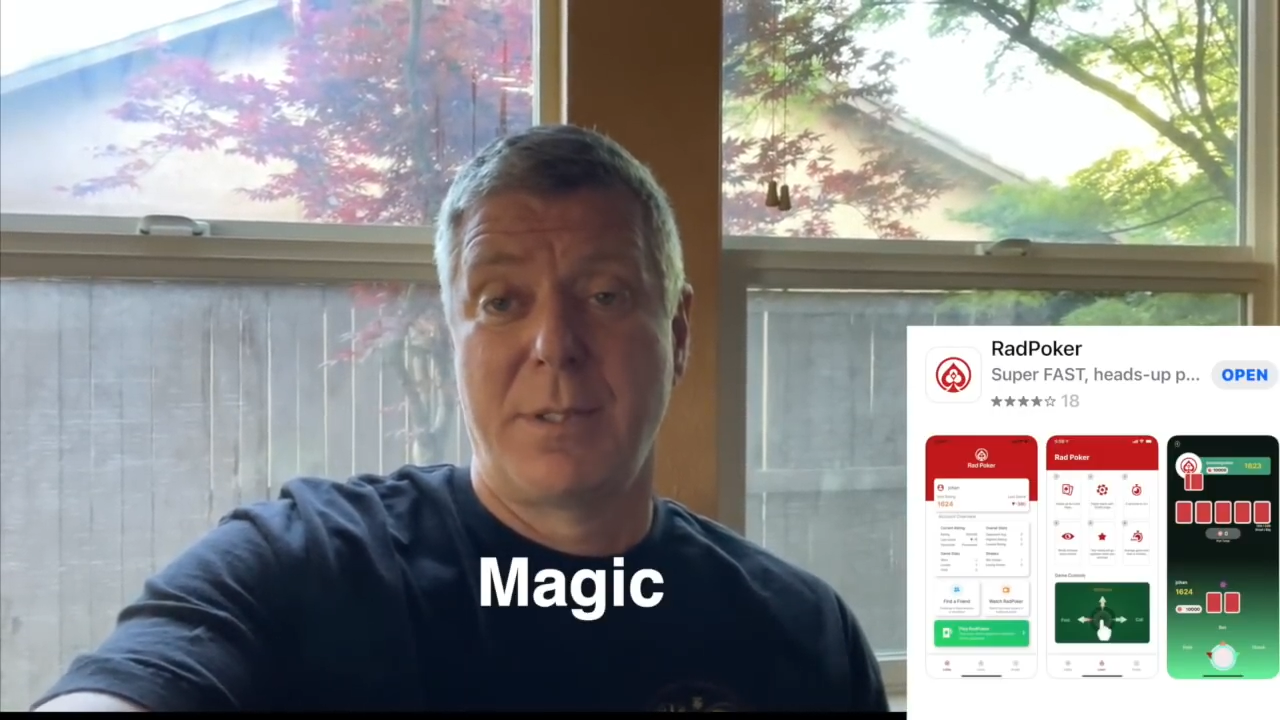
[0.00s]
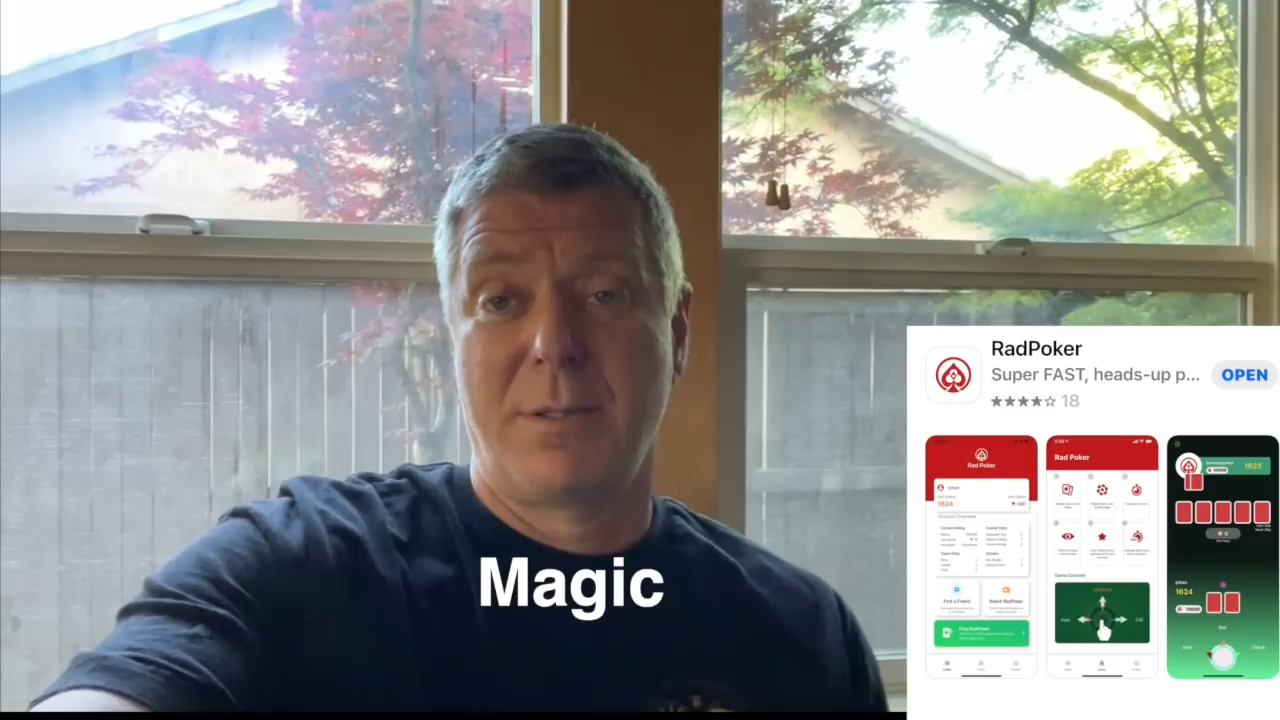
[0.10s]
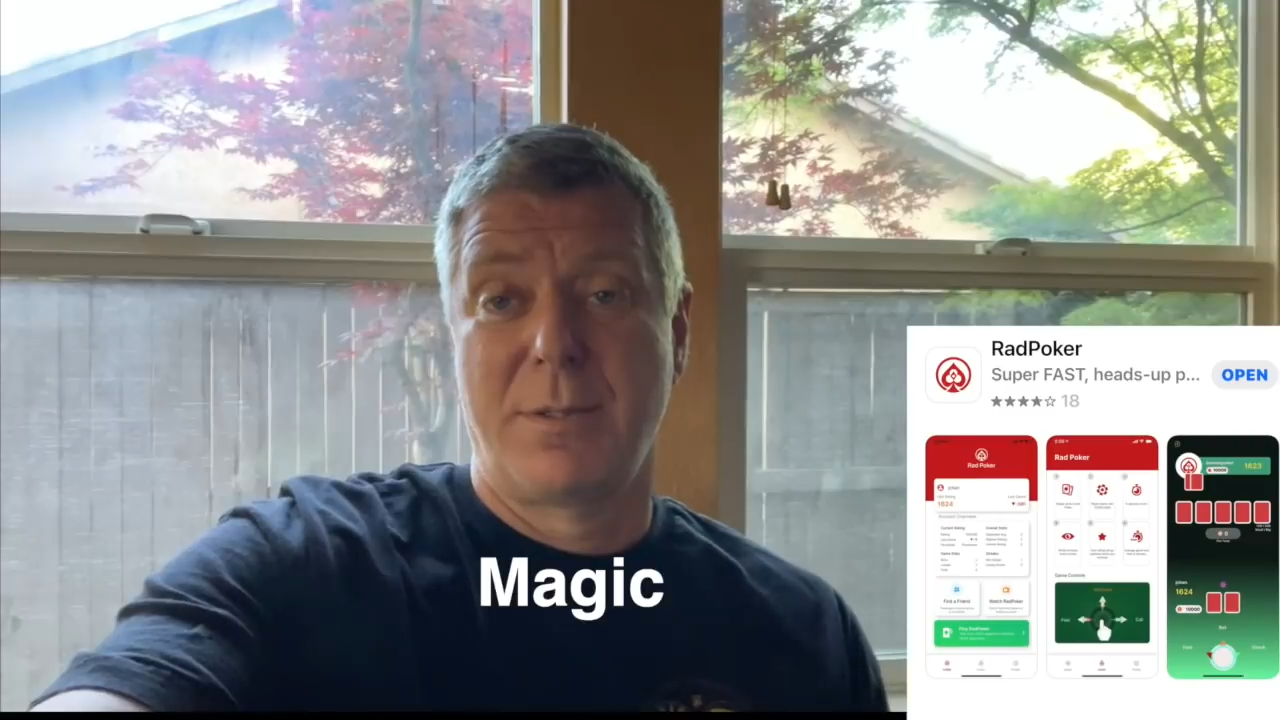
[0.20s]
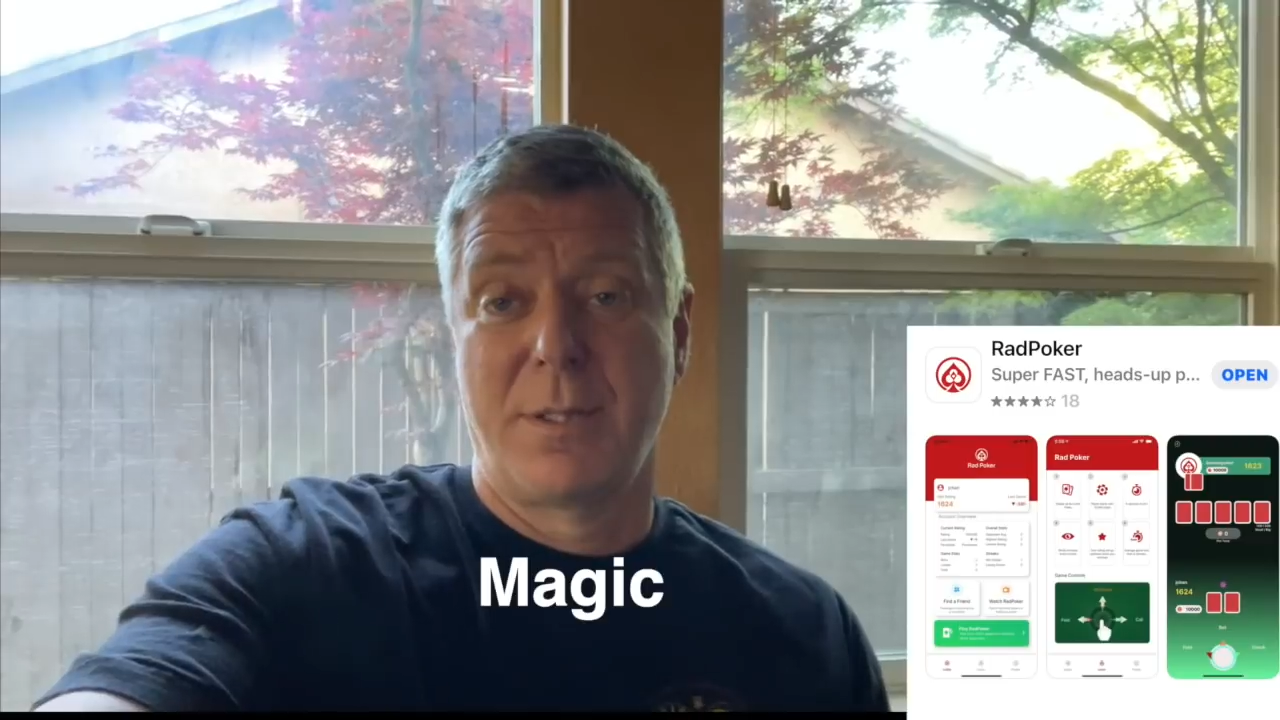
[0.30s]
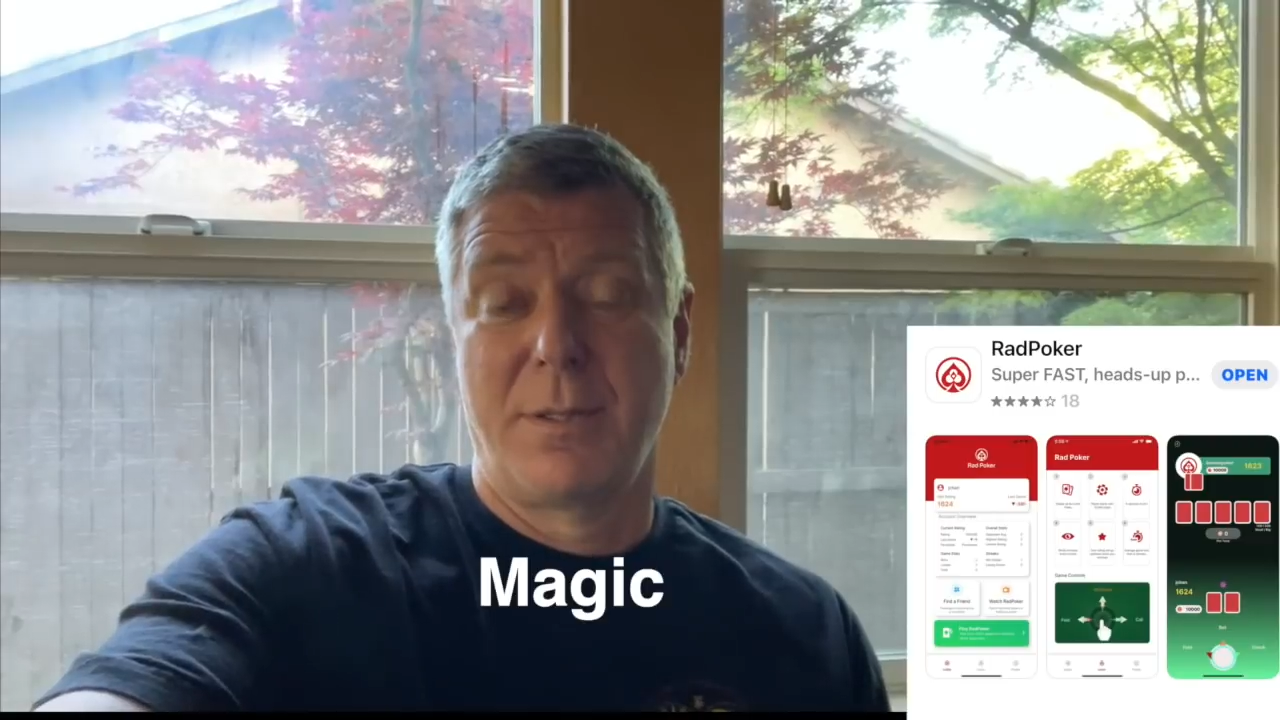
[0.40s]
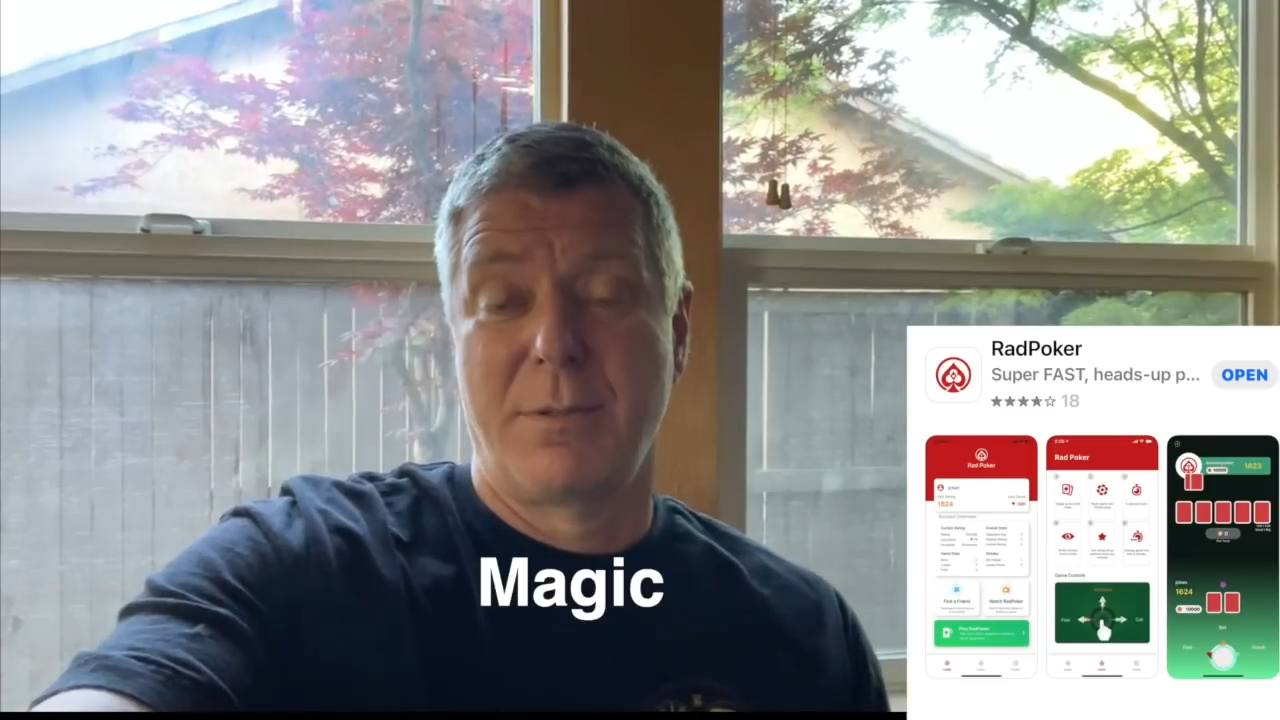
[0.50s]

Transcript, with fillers: do so.